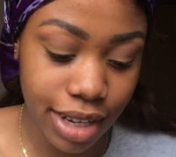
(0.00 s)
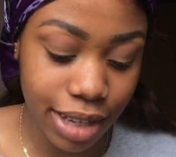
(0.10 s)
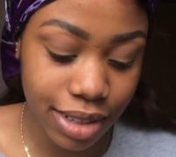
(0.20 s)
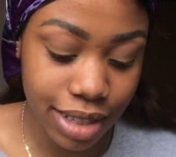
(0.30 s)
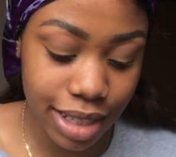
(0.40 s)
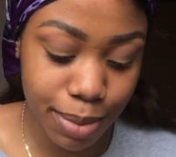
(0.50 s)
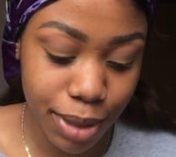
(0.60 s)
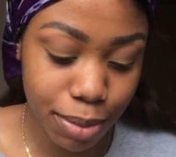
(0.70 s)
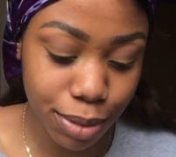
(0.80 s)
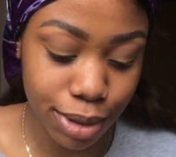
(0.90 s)
How do these
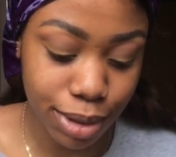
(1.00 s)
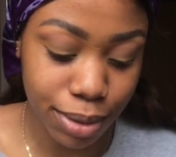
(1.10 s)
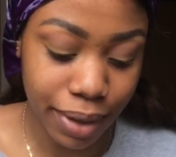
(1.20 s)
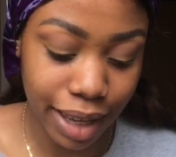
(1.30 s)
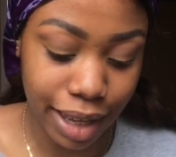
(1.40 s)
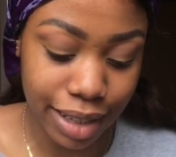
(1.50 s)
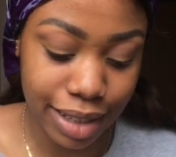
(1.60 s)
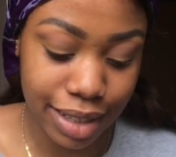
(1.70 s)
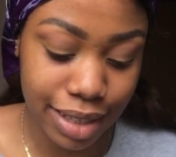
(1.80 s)
people do it?